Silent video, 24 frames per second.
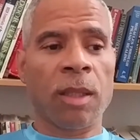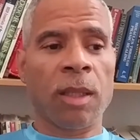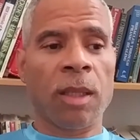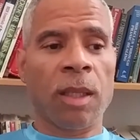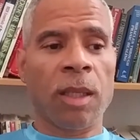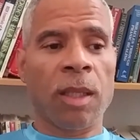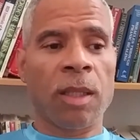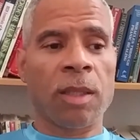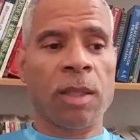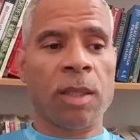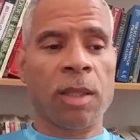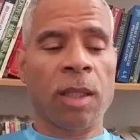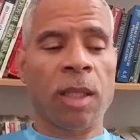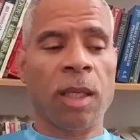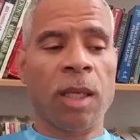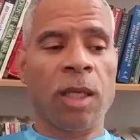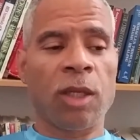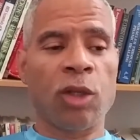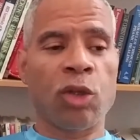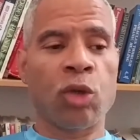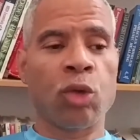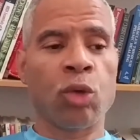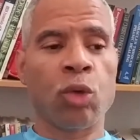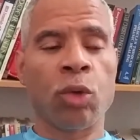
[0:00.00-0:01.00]
It's a
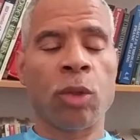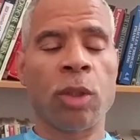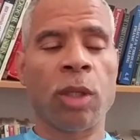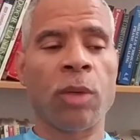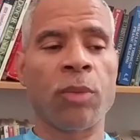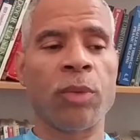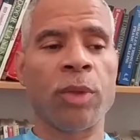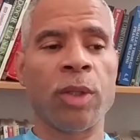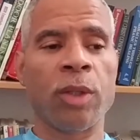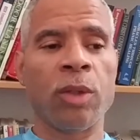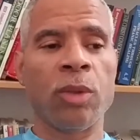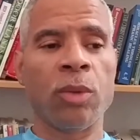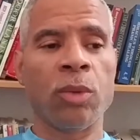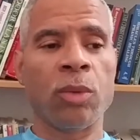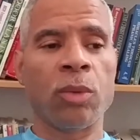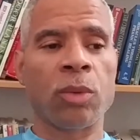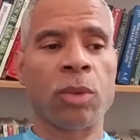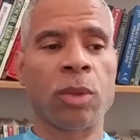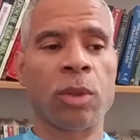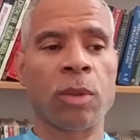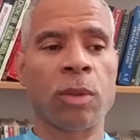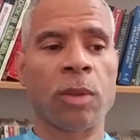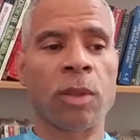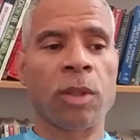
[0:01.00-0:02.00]
tool that we use.